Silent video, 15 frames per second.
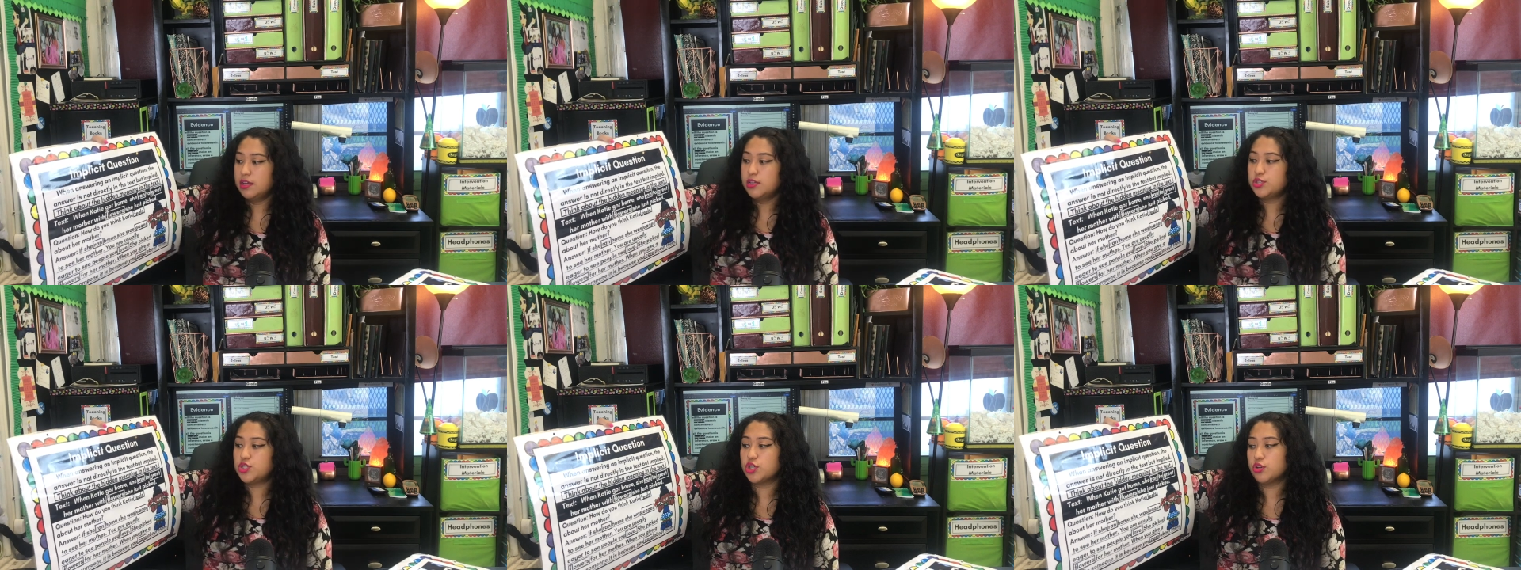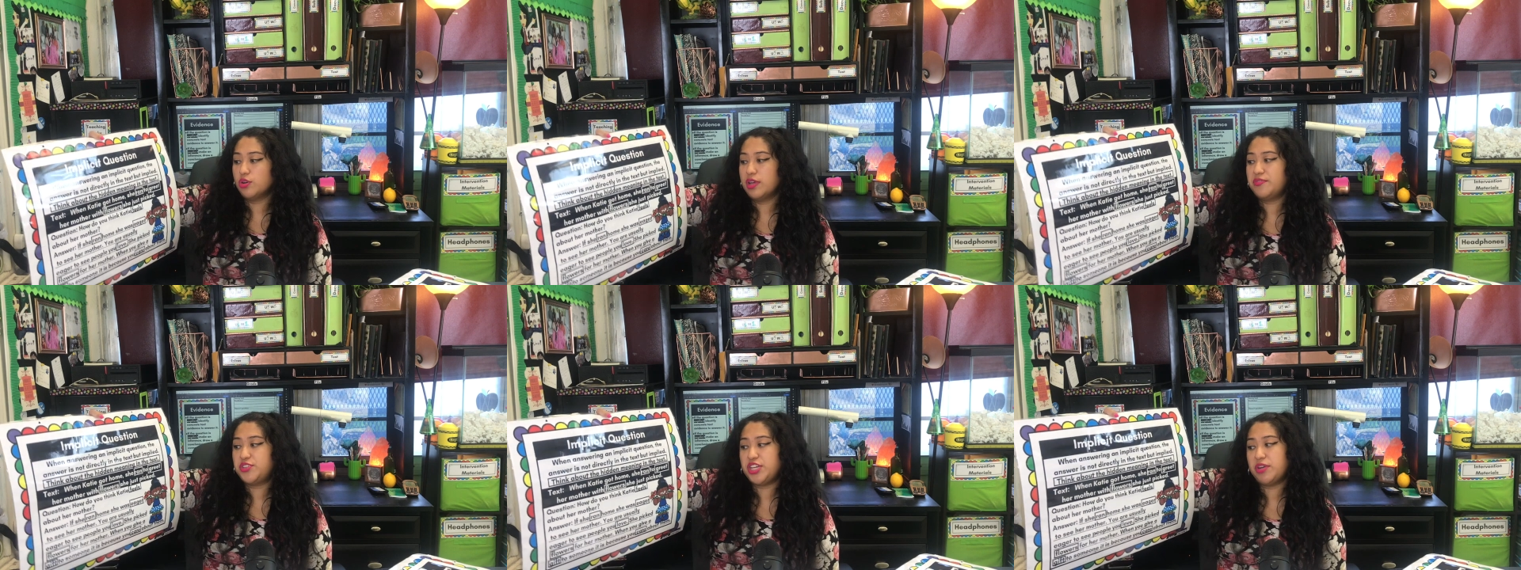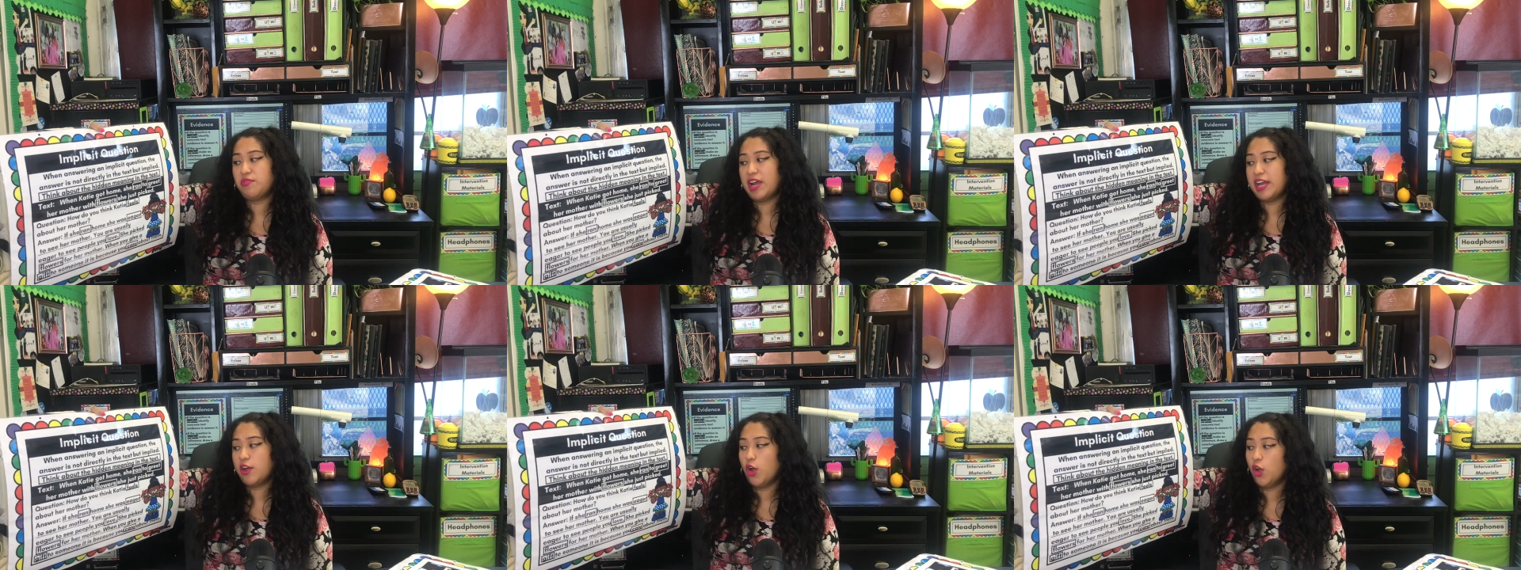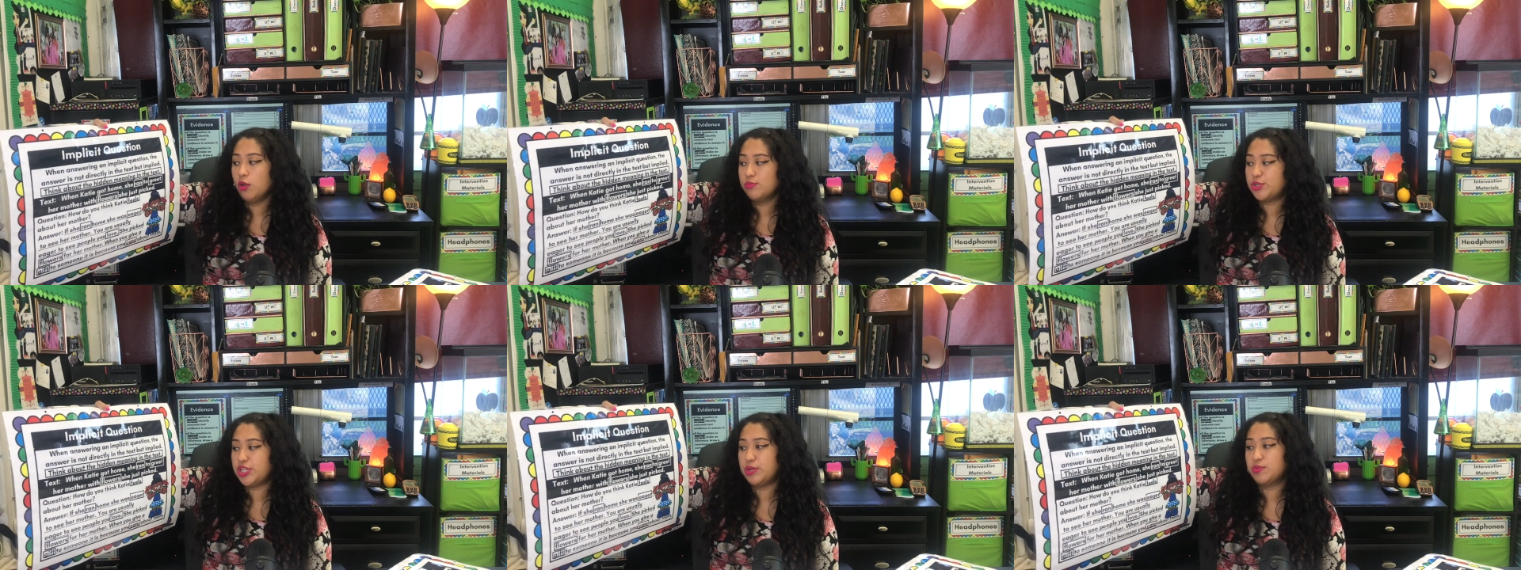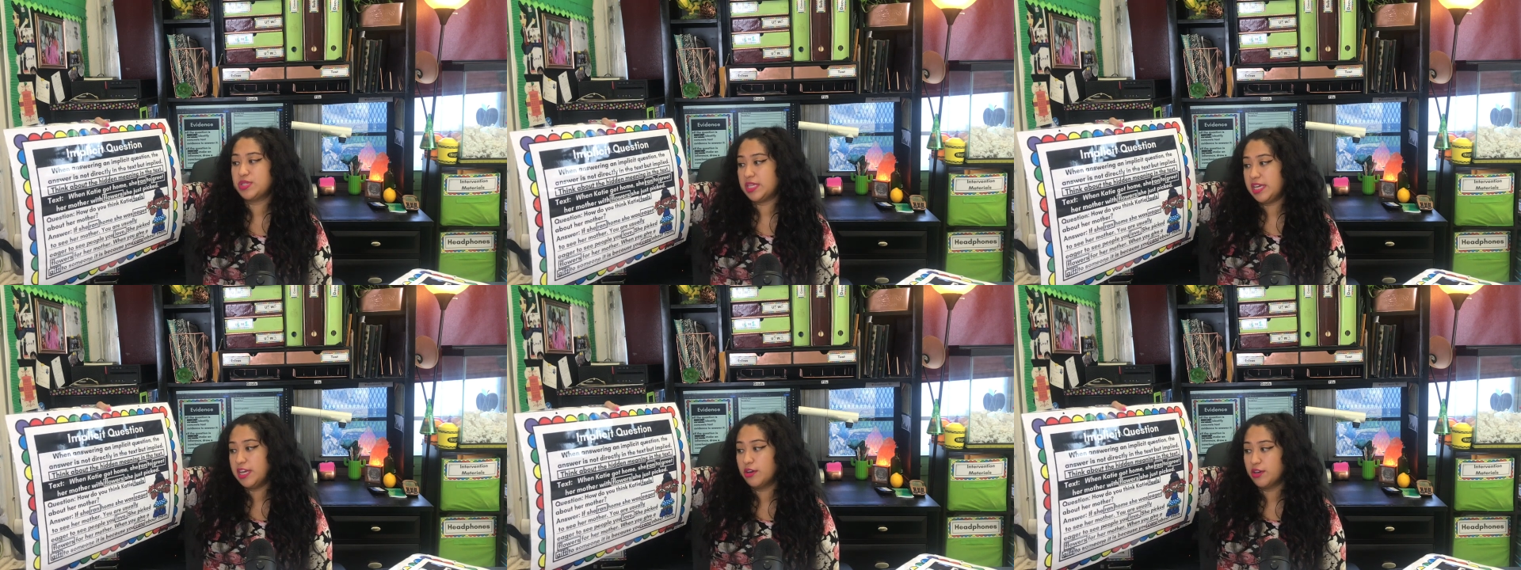So if she ran home, she was
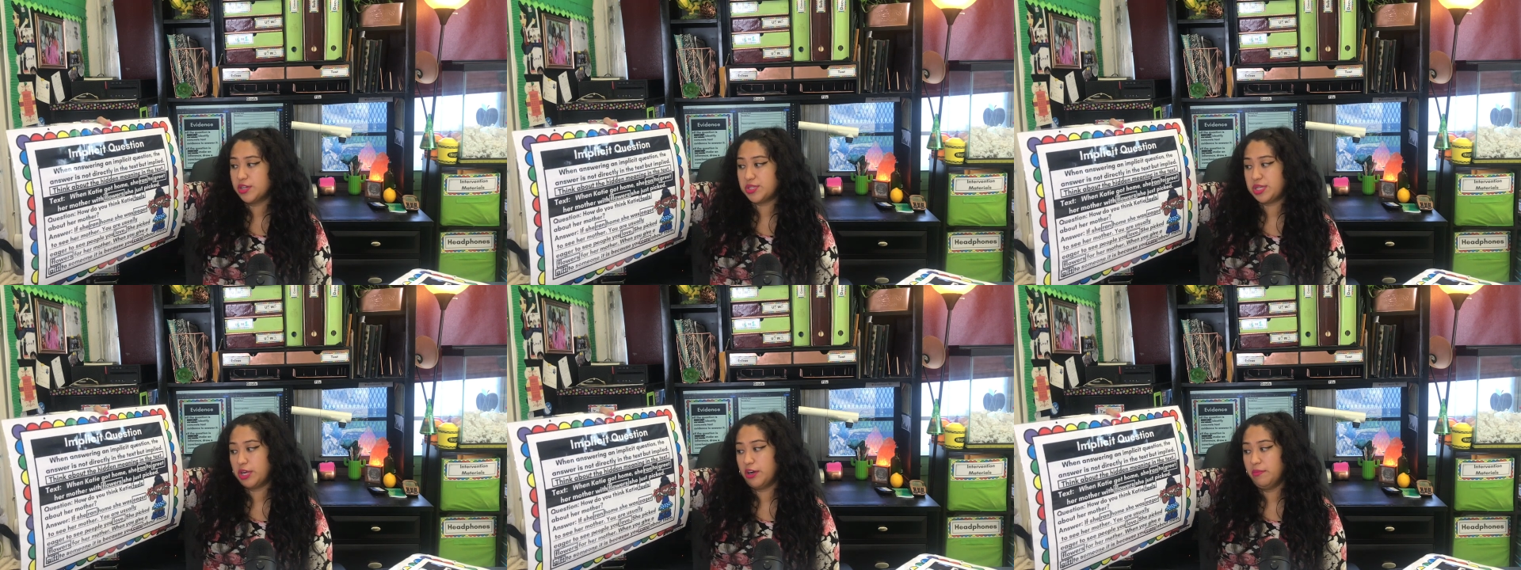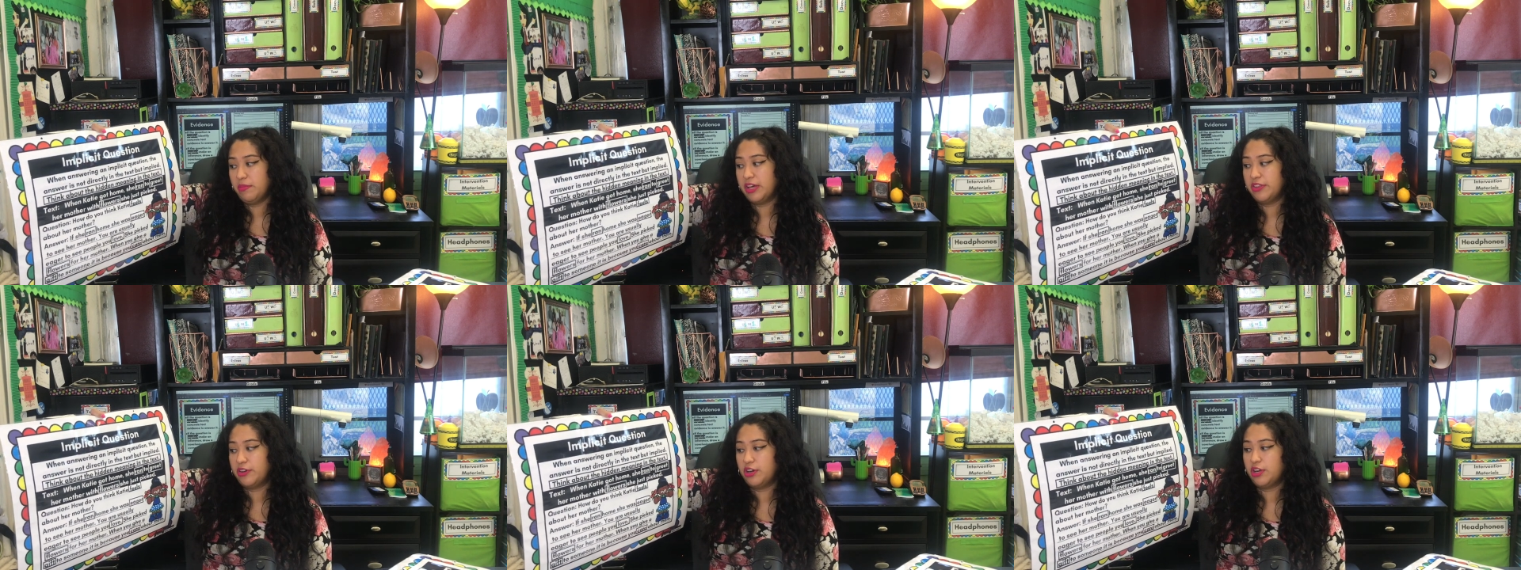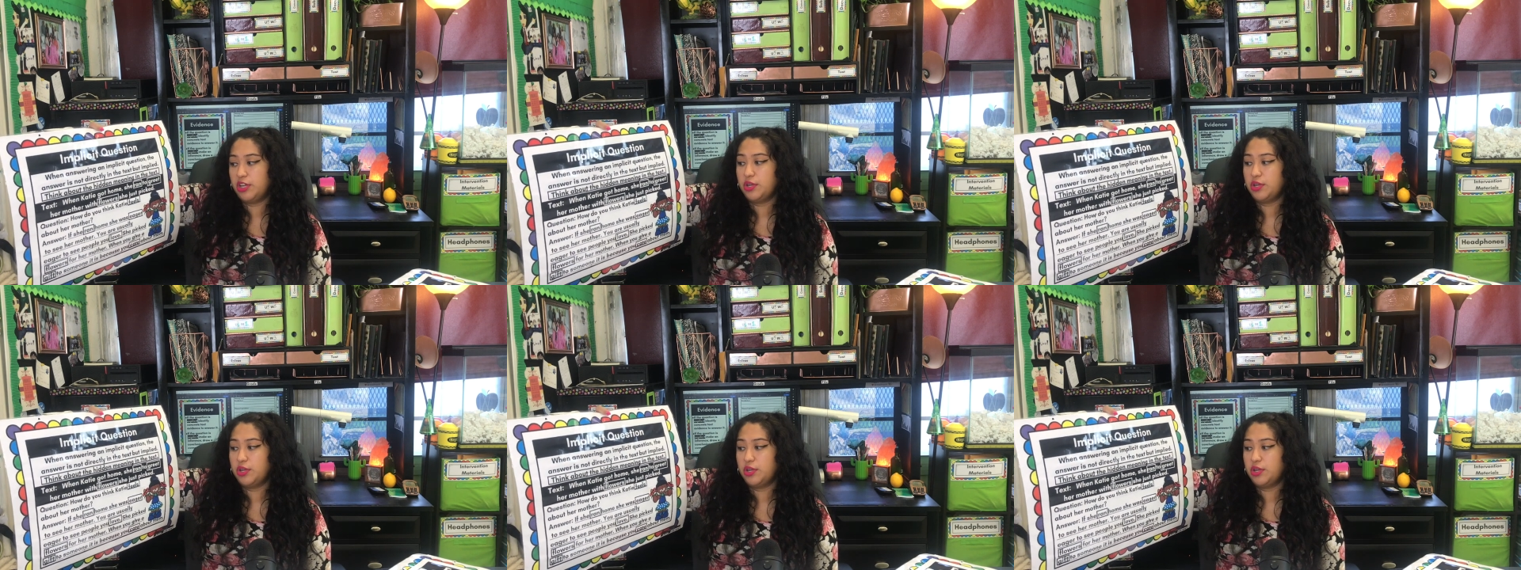eager to see her mother.